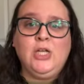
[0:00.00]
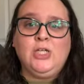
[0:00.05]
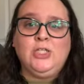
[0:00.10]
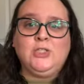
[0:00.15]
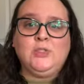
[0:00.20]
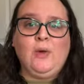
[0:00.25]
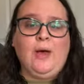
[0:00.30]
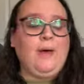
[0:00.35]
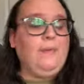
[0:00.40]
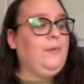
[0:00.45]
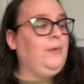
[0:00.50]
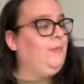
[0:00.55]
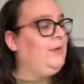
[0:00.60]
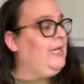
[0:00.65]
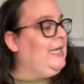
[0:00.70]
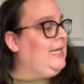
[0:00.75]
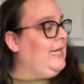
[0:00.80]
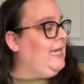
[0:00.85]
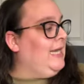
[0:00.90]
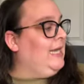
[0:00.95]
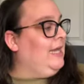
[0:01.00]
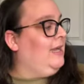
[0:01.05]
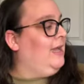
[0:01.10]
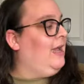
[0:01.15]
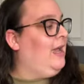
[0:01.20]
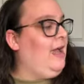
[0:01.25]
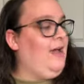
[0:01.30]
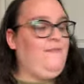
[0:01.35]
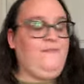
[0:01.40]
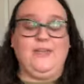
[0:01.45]
So I'll be reading
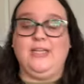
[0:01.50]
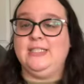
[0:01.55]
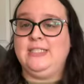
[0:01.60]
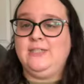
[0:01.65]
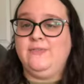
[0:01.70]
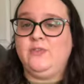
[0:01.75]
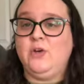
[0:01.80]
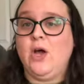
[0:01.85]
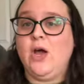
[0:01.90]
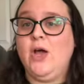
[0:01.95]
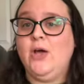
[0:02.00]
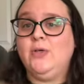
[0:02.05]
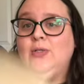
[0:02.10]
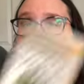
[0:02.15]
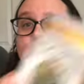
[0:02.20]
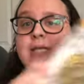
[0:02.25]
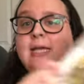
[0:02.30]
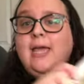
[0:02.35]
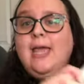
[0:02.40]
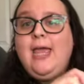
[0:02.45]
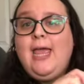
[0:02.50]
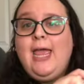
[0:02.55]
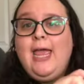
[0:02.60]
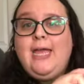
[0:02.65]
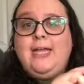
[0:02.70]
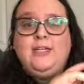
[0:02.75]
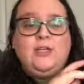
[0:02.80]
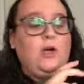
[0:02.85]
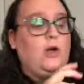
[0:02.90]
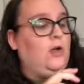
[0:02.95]
A Feast of Crows
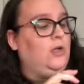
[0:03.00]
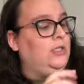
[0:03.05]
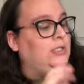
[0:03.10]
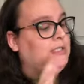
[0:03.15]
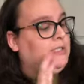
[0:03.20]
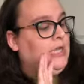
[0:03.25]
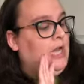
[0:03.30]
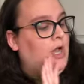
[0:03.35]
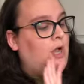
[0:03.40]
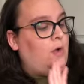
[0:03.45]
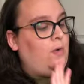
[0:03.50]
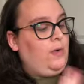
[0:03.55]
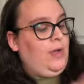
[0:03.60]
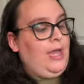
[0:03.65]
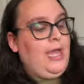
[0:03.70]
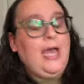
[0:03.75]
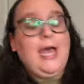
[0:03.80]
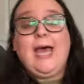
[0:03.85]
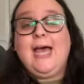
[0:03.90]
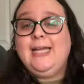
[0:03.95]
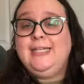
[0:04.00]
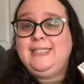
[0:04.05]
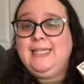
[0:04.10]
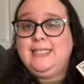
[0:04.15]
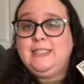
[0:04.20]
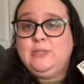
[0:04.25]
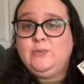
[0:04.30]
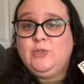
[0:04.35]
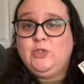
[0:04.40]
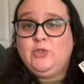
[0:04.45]
and also A
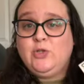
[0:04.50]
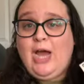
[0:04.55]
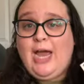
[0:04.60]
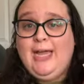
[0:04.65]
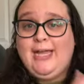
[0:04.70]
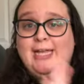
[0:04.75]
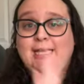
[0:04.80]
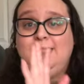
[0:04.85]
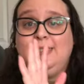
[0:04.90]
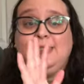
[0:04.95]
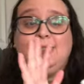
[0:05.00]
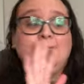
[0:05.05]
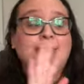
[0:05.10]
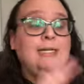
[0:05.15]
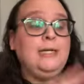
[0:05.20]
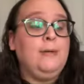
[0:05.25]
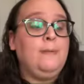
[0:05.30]
Dance with Dragons.